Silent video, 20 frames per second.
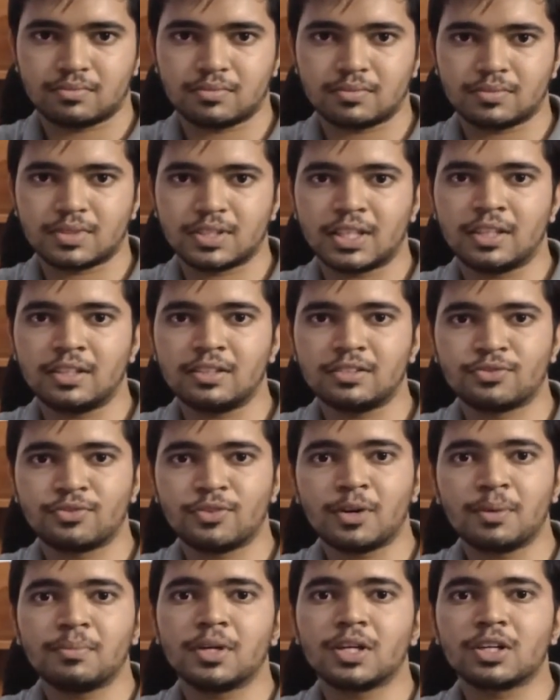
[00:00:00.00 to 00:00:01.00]
cells
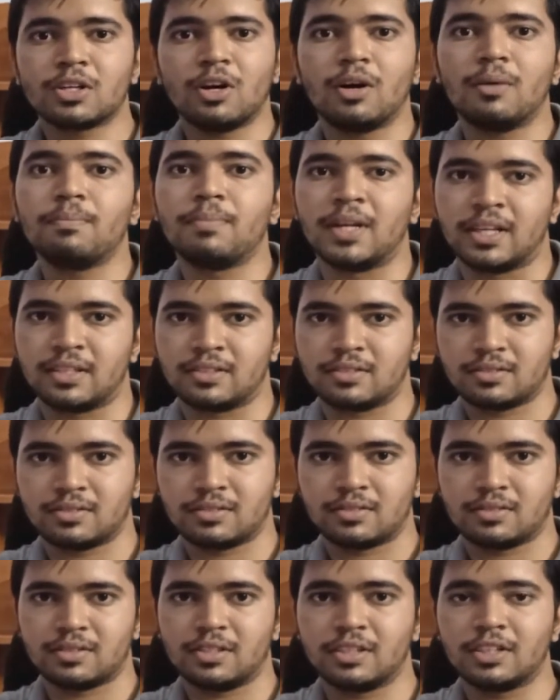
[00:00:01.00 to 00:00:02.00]
form a
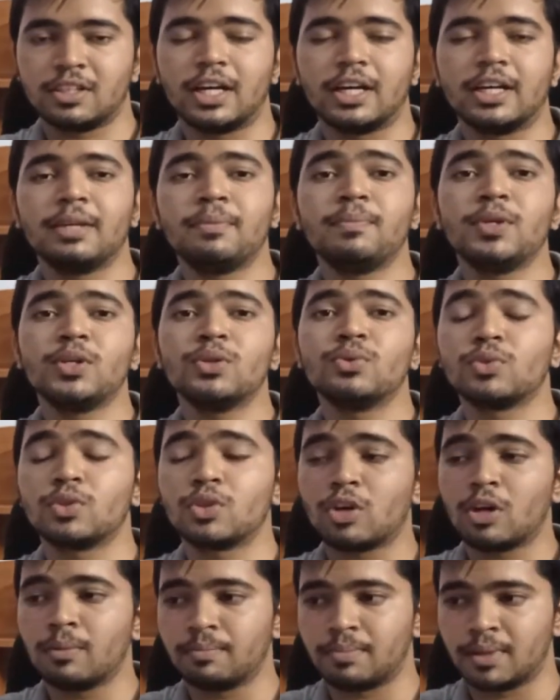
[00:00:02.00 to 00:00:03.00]
complex, a immune
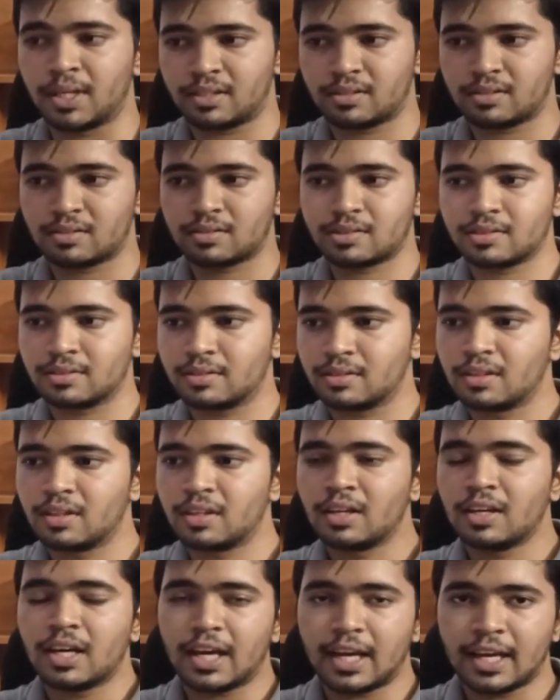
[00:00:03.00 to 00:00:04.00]
complex,
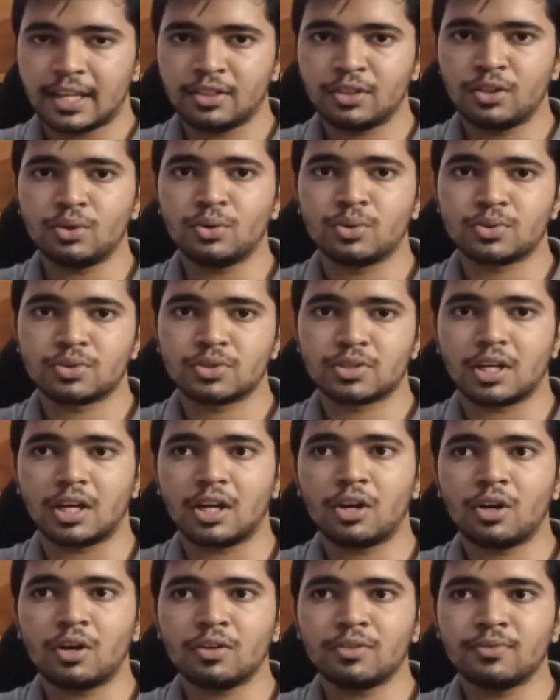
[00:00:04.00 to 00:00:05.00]
and those
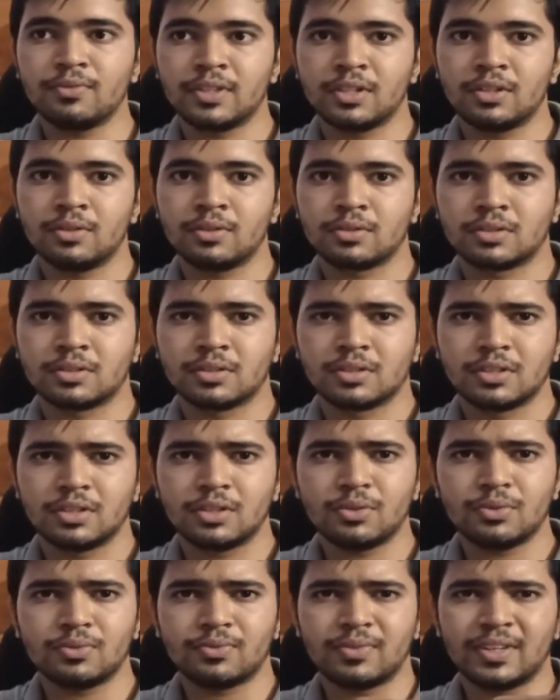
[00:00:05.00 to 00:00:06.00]
along with those,
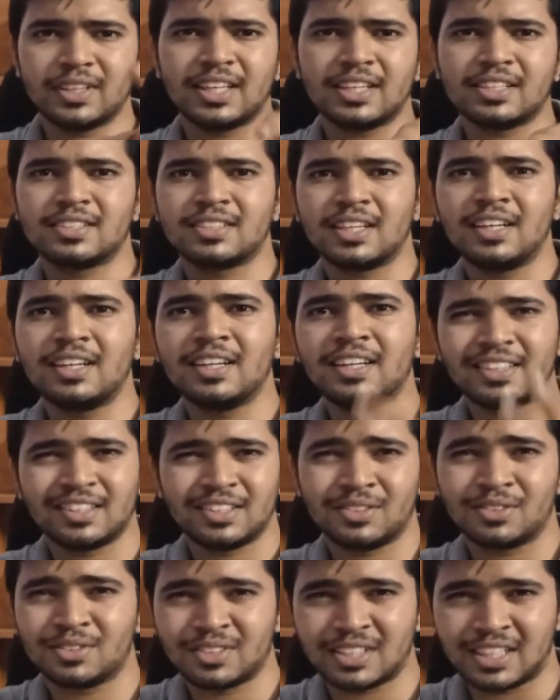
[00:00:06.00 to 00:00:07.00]
when there's cell death,
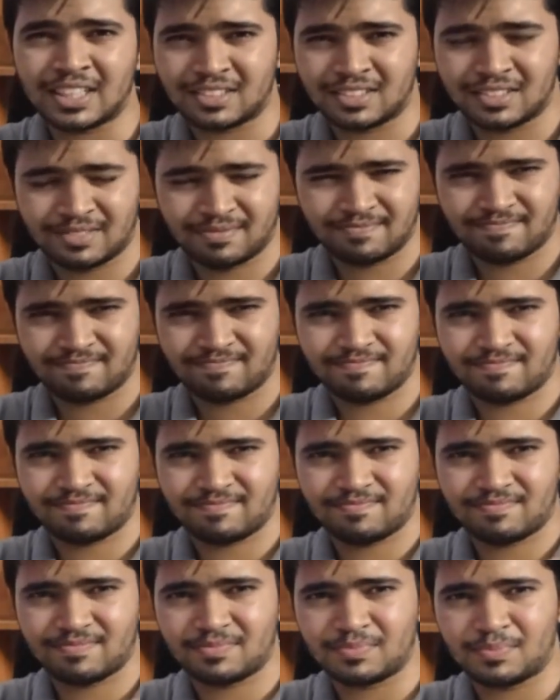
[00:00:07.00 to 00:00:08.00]
there's
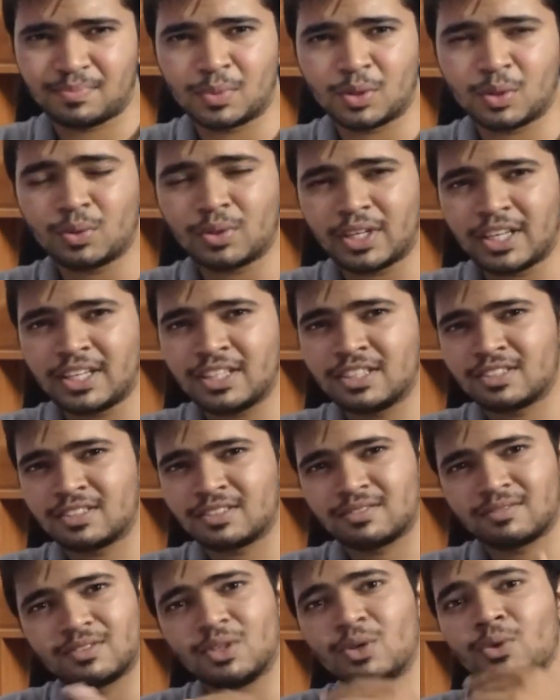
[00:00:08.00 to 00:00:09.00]

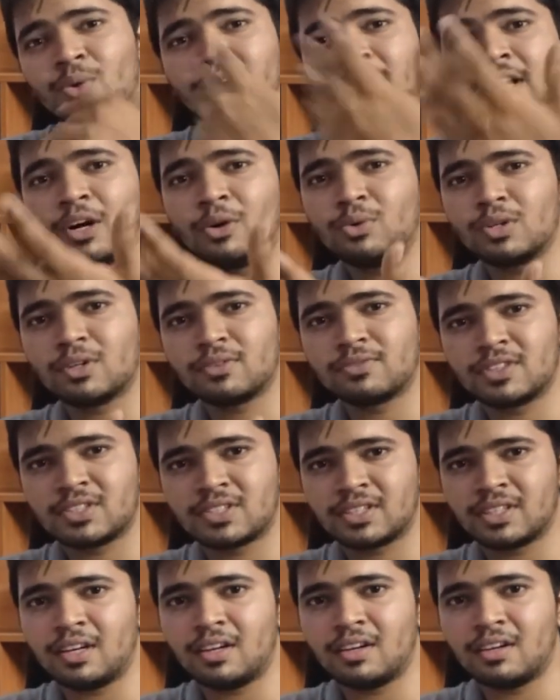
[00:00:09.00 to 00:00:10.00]
proteins going out of the
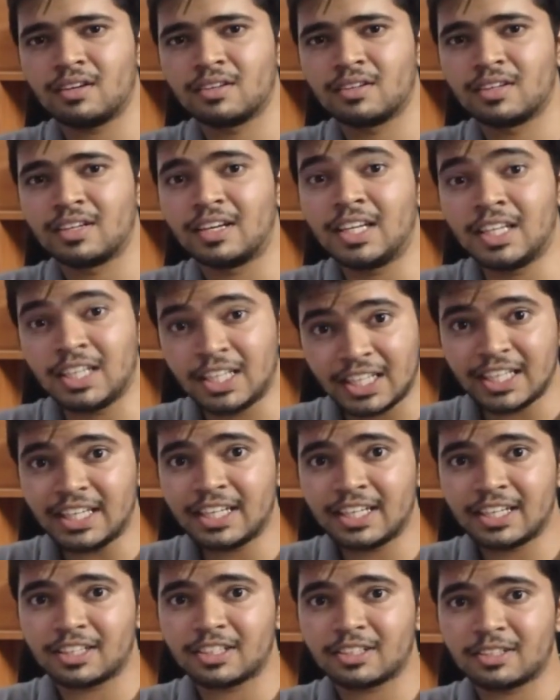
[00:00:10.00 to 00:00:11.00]
cell,
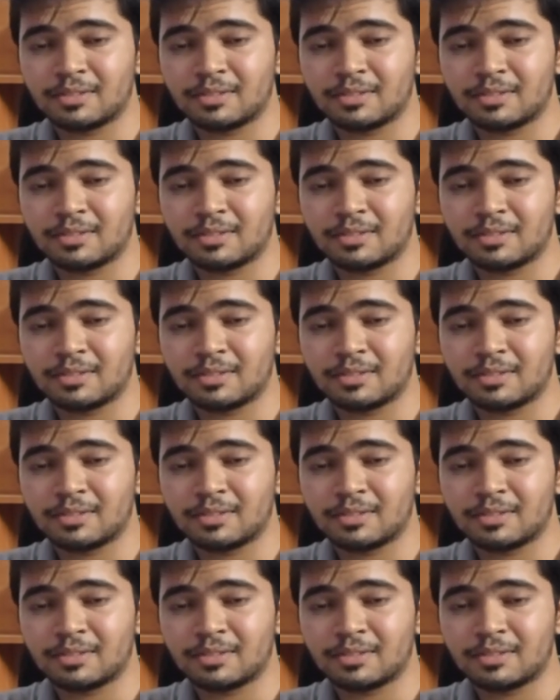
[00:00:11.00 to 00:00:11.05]
leak